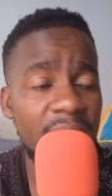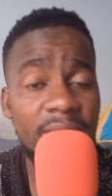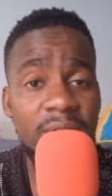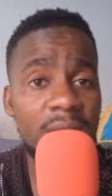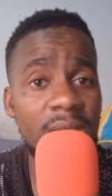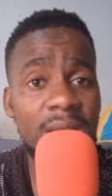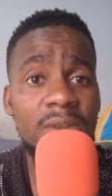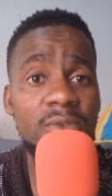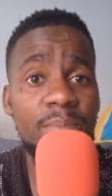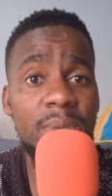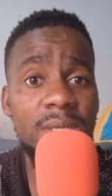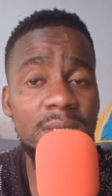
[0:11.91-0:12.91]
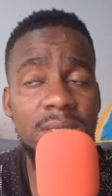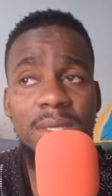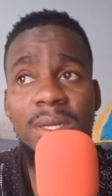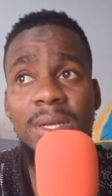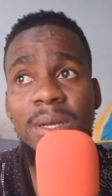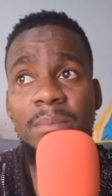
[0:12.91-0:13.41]
having a little bit
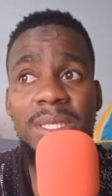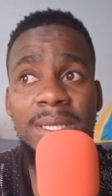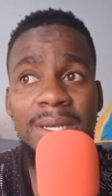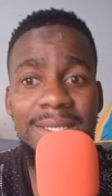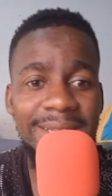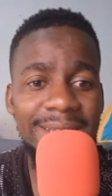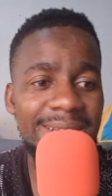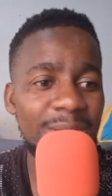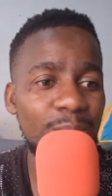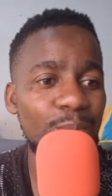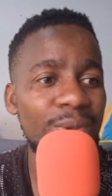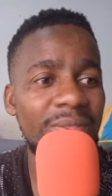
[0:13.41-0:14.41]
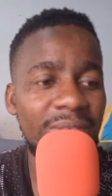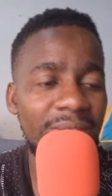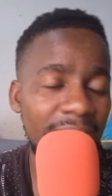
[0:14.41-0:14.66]
misunderstanding with